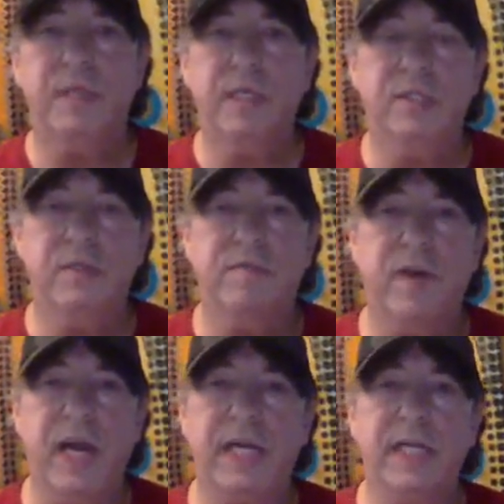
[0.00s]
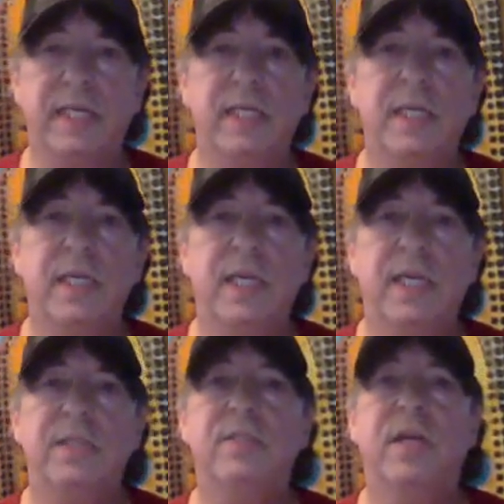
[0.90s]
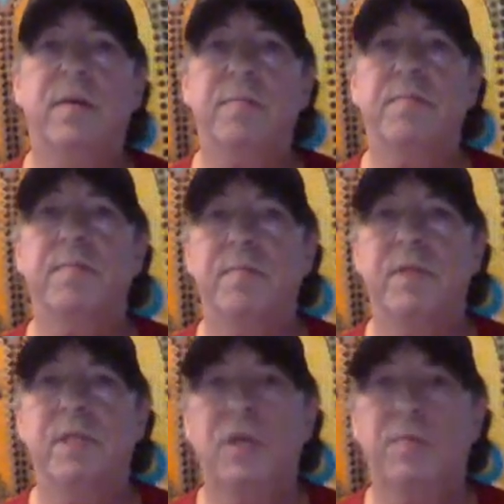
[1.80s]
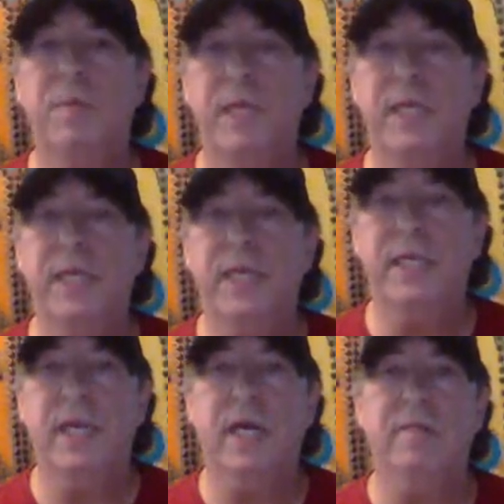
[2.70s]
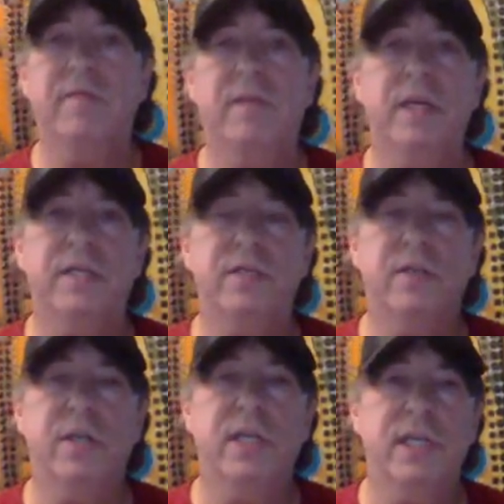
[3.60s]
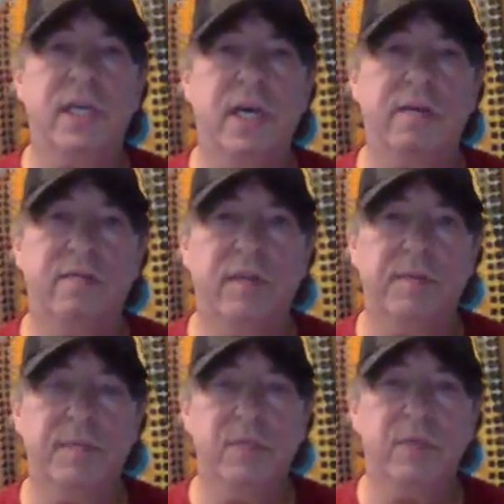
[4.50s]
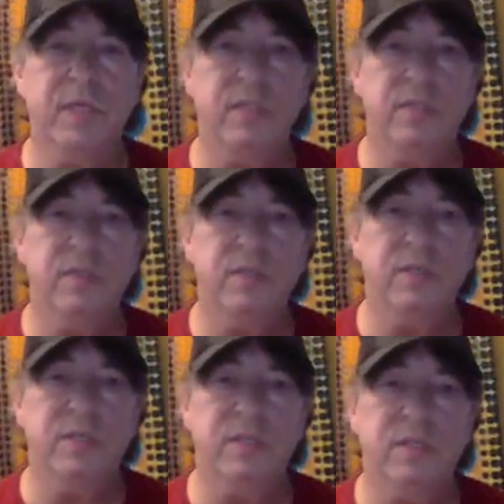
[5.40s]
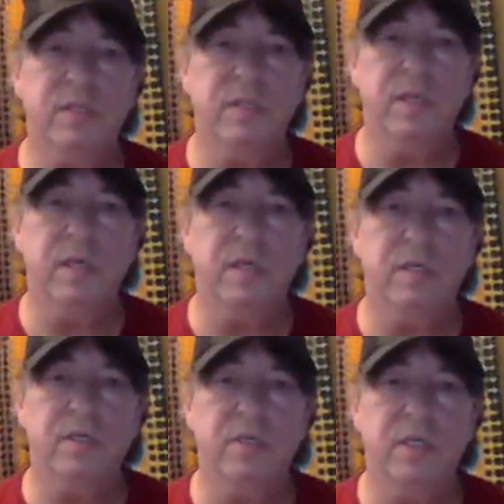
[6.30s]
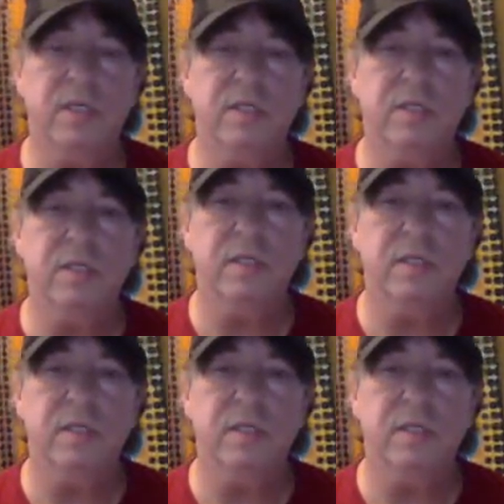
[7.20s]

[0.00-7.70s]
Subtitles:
is divided, ends up, being in conflict, internally in conflict between Sunnis and Shiites.